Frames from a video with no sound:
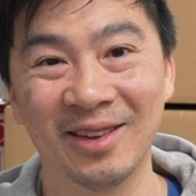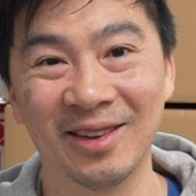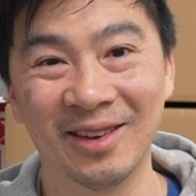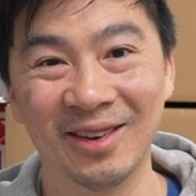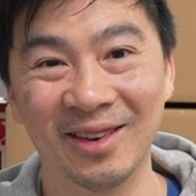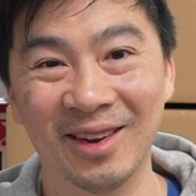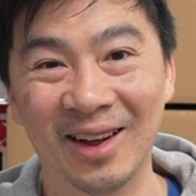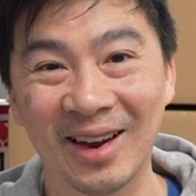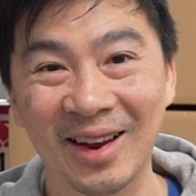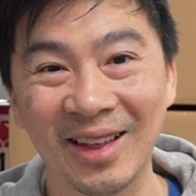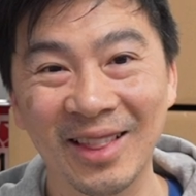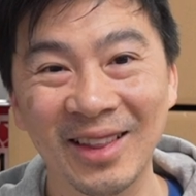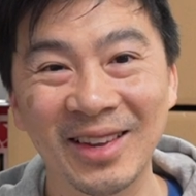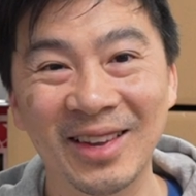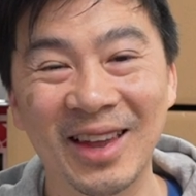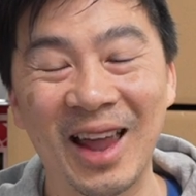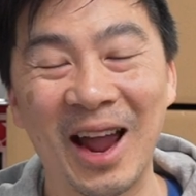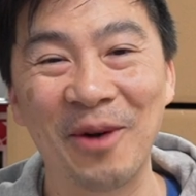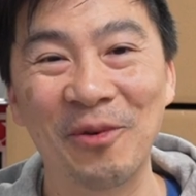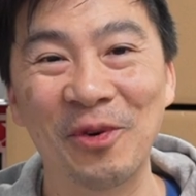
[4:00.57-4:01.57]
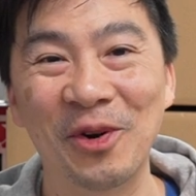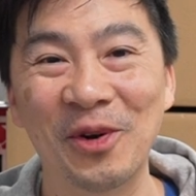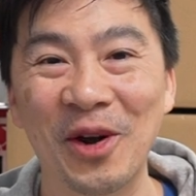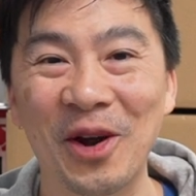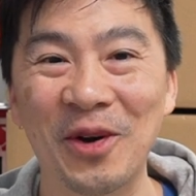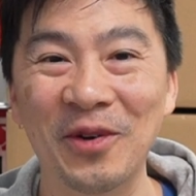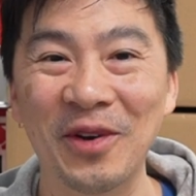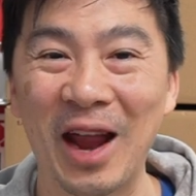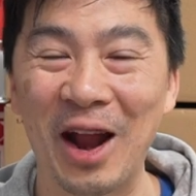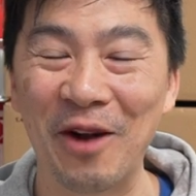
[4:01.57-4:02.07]
lugging this camera
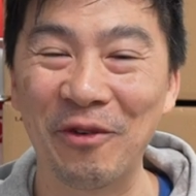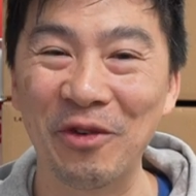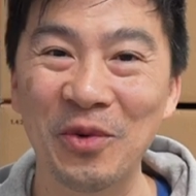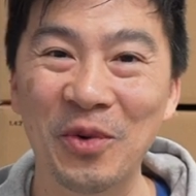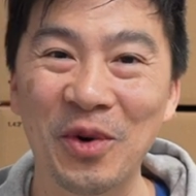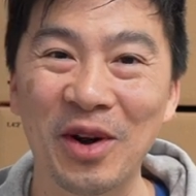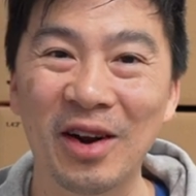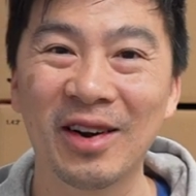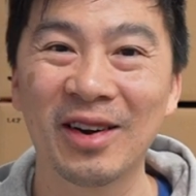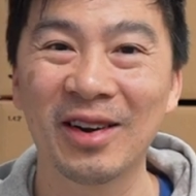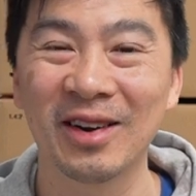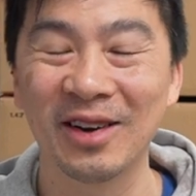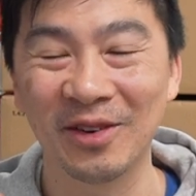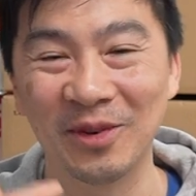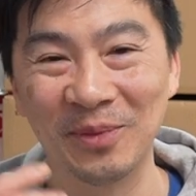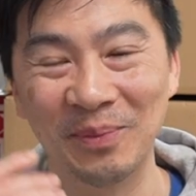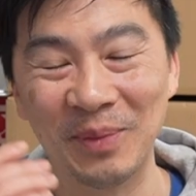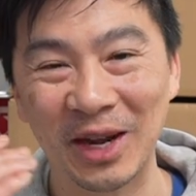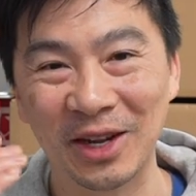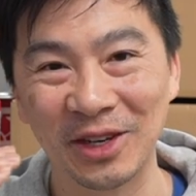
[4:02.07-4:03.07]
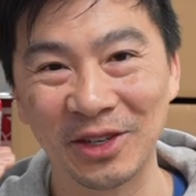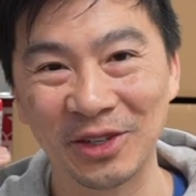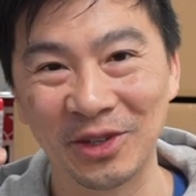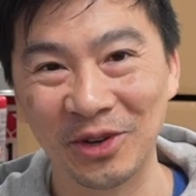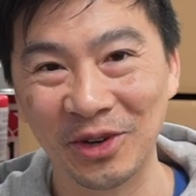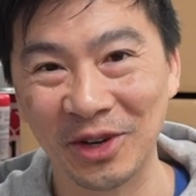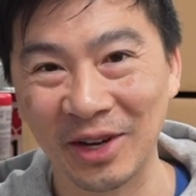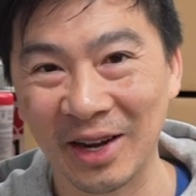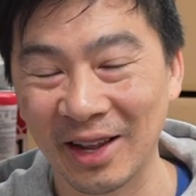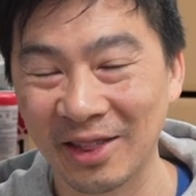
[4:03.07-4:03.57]
around everywhere, making
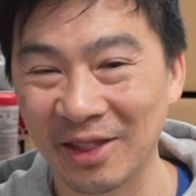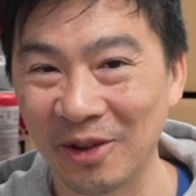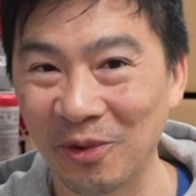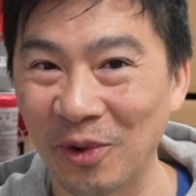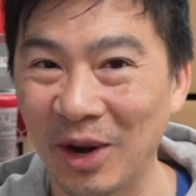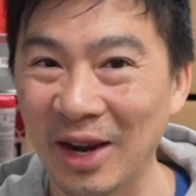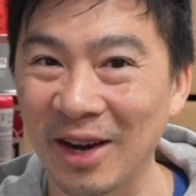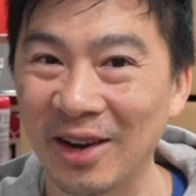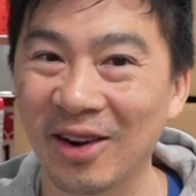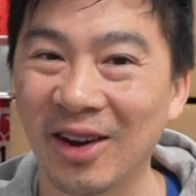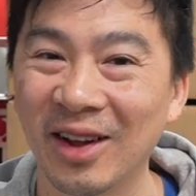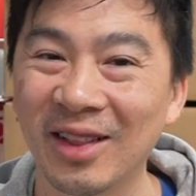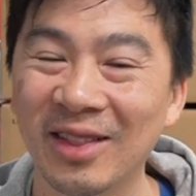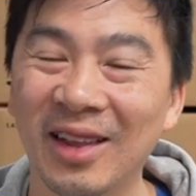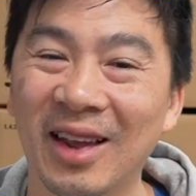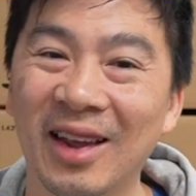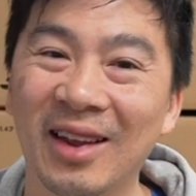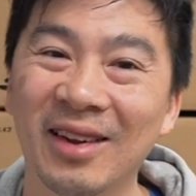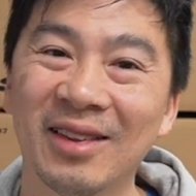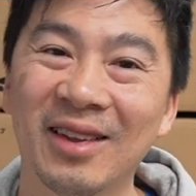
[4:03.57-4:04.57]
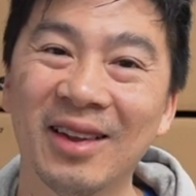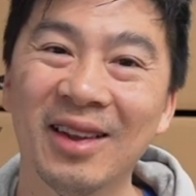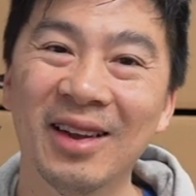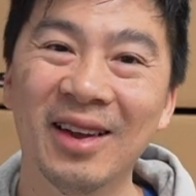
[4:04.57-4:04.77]
sure you get the right content,